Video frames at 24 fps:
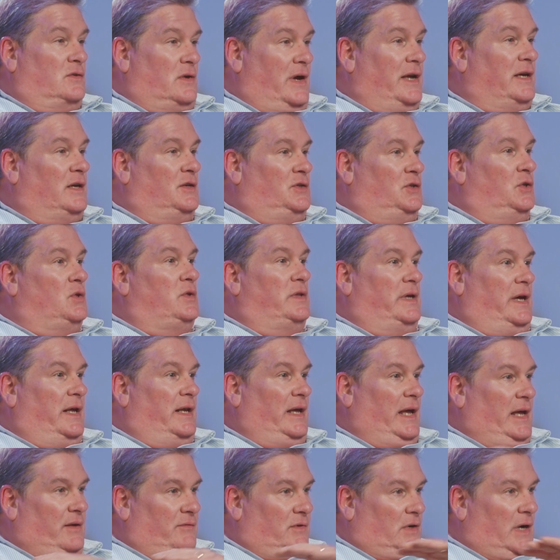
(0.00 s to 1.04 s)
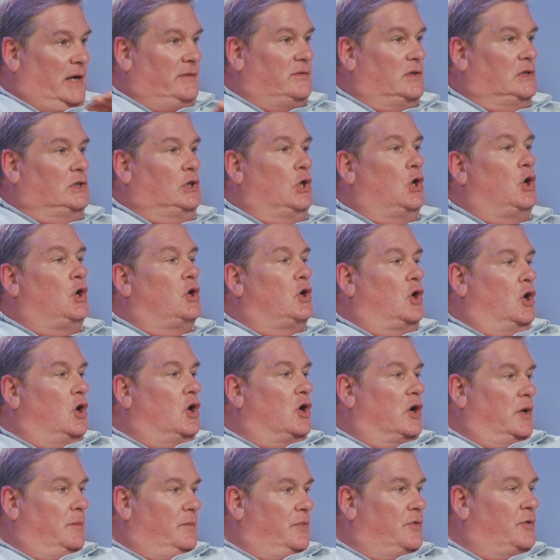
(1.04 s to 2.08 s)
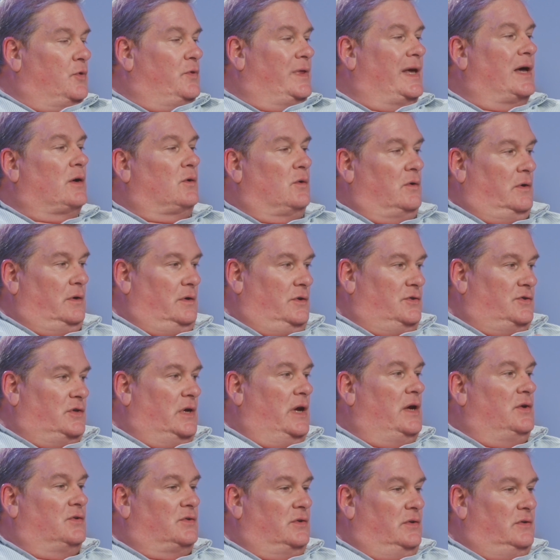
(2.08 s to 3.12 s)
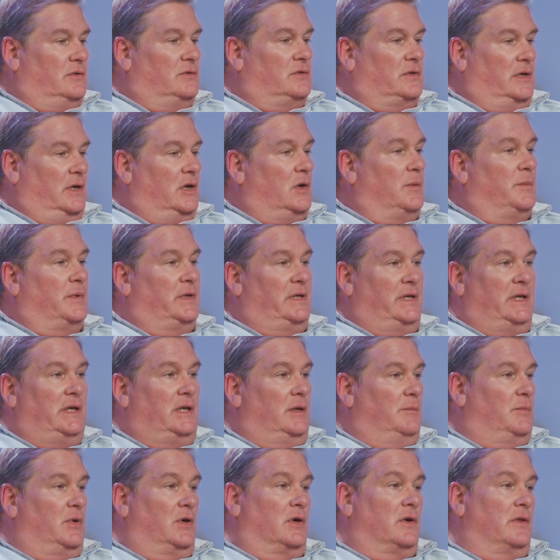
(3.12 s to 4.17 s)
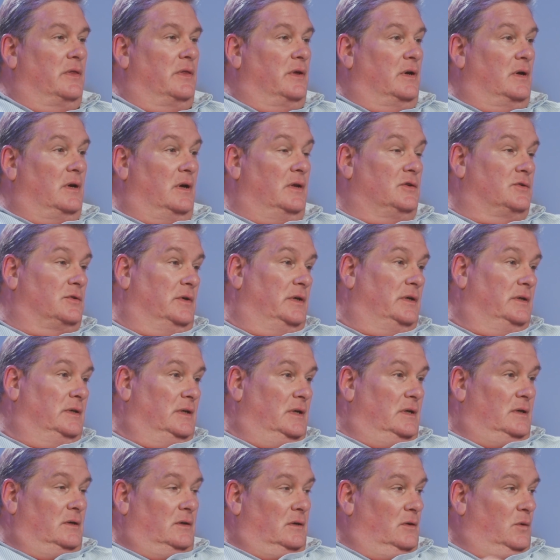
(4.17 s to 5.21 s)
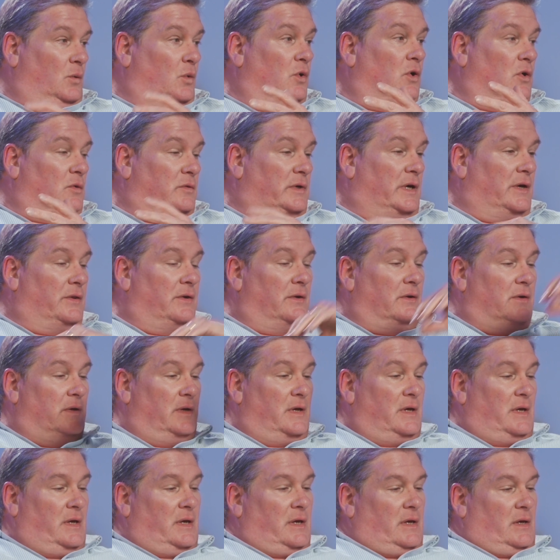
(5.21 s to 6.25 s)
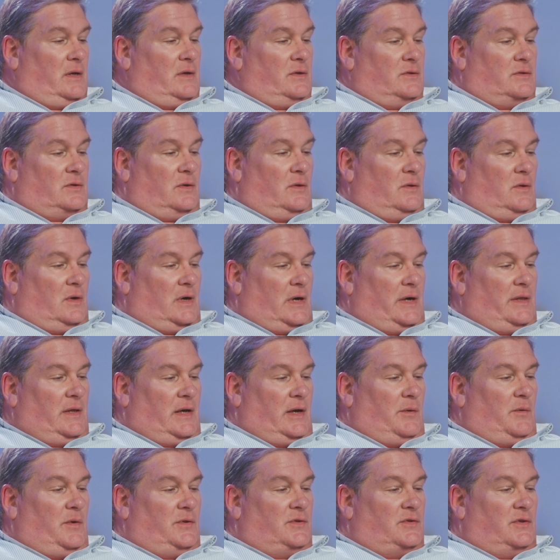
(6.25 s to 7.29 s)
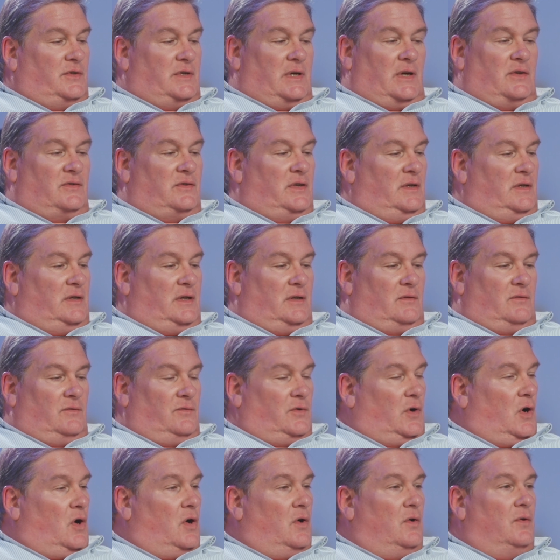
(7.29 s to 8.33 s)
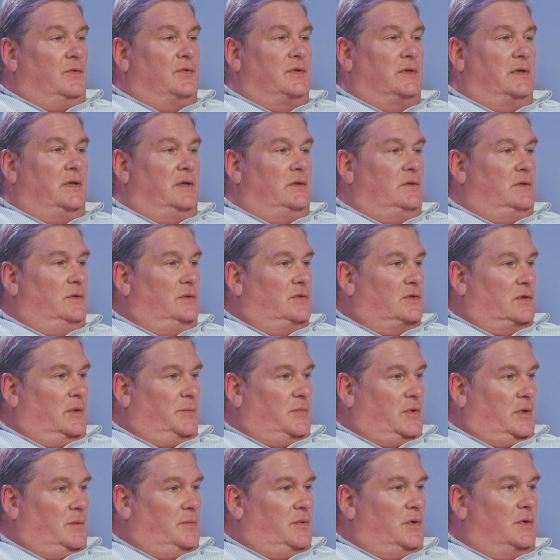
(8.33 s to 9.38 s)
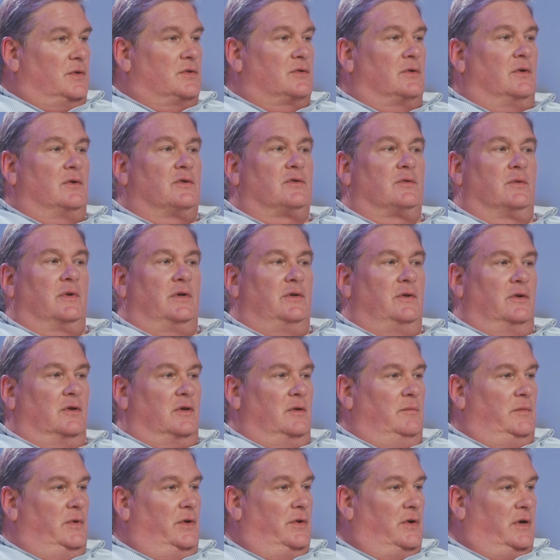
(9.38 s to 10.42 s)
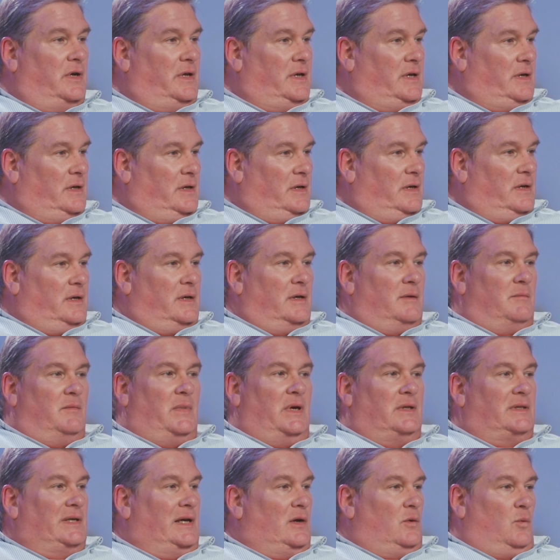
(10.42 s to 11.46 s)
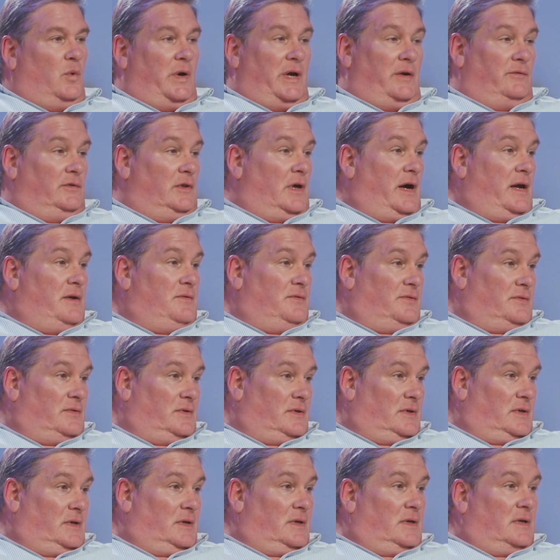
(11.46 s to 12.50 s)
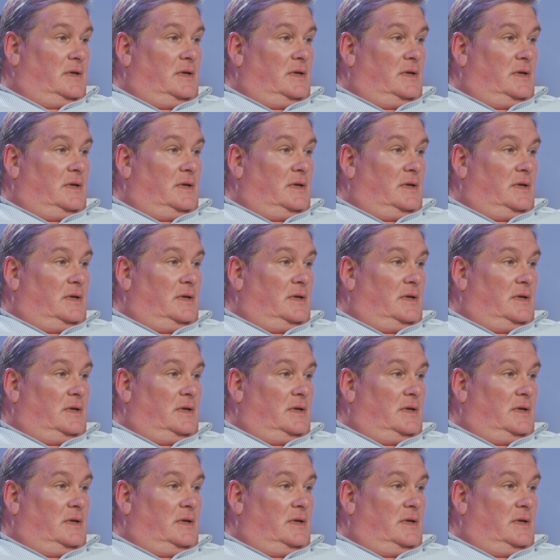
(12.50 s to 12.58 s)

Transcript: So I can do that. I have a long arm through that organization to help a needing part of the country, or the world rather. So I would suggest to get involved and do something pro-social in your community, make that a way of life,